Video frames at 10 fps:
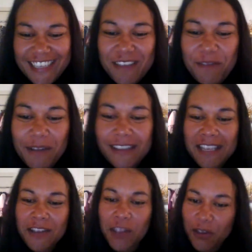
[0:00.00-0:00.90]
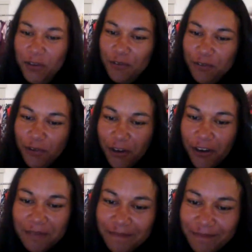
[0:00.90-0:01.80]
Well, thank you for
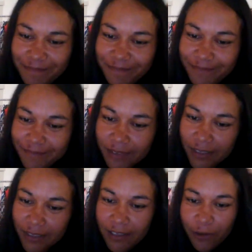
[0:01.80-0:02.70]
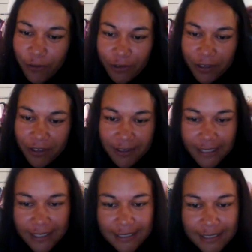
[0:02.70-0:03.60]
covering
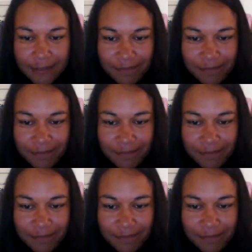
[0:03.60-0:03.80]
these.